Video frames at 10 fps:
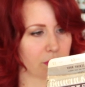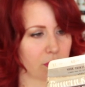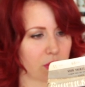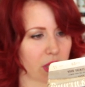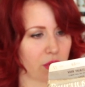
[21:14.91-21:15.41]

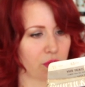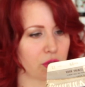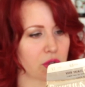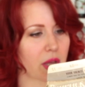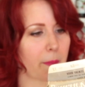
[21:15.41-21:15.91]
So
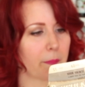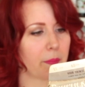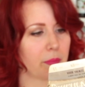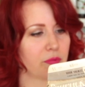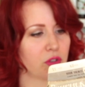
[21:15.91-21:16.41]
full
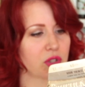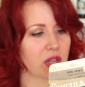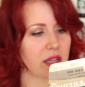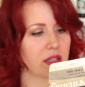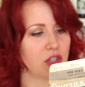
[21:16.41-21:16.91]

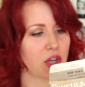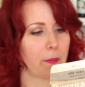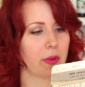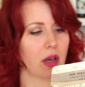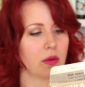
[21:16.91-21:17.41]
skirted
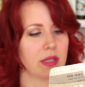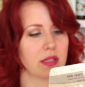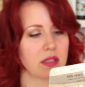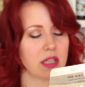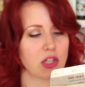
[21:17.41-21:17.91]
jumper with
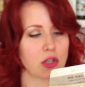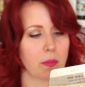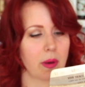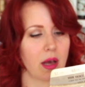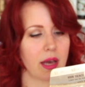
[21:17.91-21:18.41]

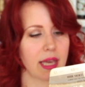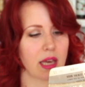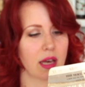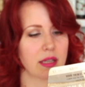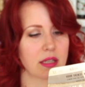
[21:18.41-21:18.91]
stitched pie
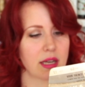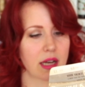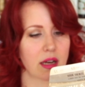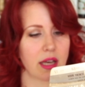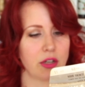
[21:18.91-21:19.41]
cut
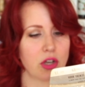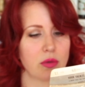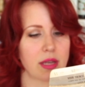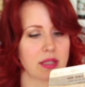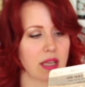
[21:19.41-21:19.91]
neckline, no
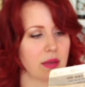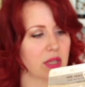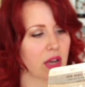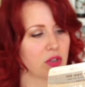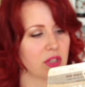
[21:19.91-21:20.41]
waist seam,
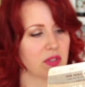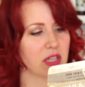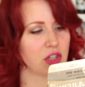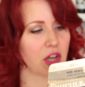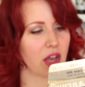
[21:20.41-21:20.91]
decorative
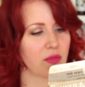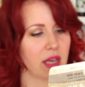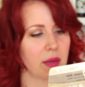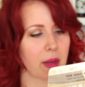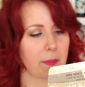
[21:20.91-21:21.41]
stitching over
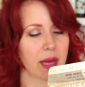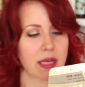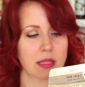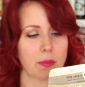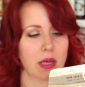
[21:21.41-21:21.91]
hip and
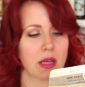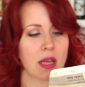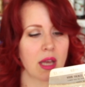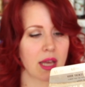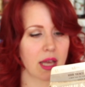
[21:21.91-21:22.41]
back zipper.
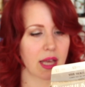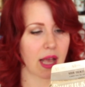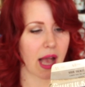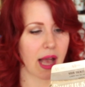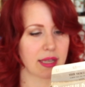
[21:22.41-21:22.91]

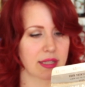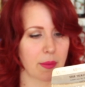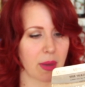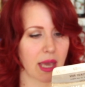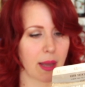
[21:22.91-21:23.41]

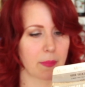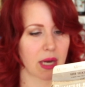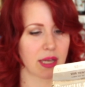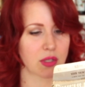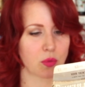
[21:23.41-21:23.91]
Set making
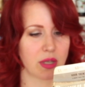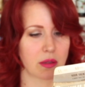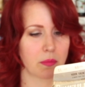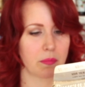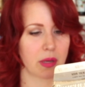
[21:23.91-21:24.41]
blouse
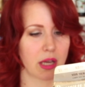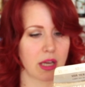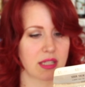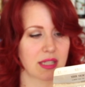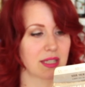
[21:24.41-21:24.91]
with
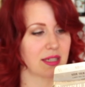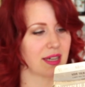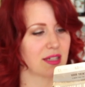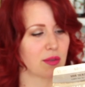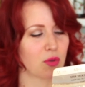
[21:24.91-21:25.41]
pert
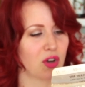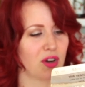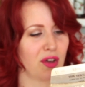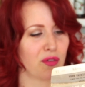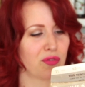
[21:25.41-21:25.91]
stand-up
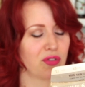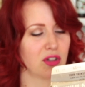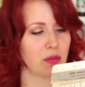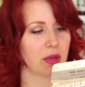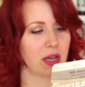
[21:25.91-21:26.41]
collar,
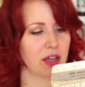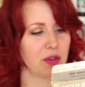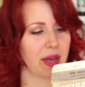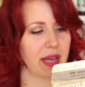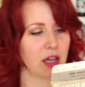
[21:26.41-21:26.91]
full
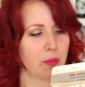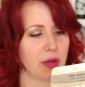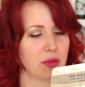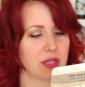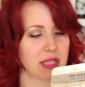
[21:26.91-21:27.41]
below
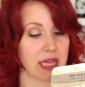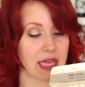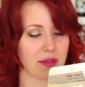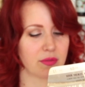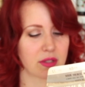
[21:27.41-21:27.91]
elbow
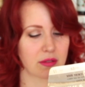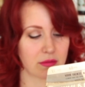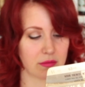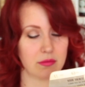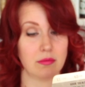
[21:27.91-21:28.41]
sleeves.
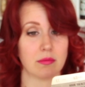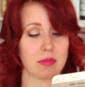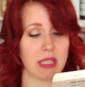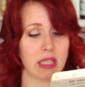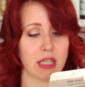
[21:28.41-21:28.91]

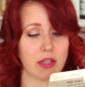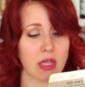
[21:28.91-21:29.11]
There you go.